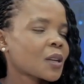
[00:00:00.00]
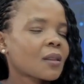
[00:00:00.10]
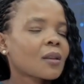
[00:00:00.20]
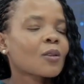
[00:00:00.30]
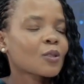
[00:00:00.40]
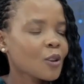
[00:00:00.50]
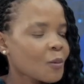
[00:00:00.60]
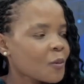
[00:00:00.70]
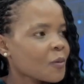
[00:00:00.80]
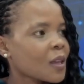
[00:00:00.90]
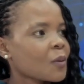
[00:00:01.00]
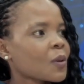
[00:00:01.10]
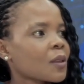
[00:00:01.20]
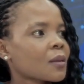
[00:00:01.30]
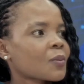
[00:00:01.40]
And then on top of that,
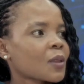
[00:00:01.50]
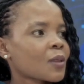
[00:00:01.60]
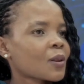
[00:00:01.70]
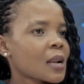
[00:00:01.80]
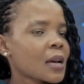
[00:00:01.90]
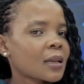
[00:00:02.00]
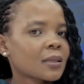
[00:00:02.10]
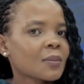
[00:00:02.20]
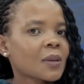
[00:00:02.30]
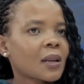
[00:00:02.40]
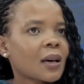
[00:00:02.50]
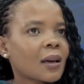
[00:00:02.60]
with your clients, I mean,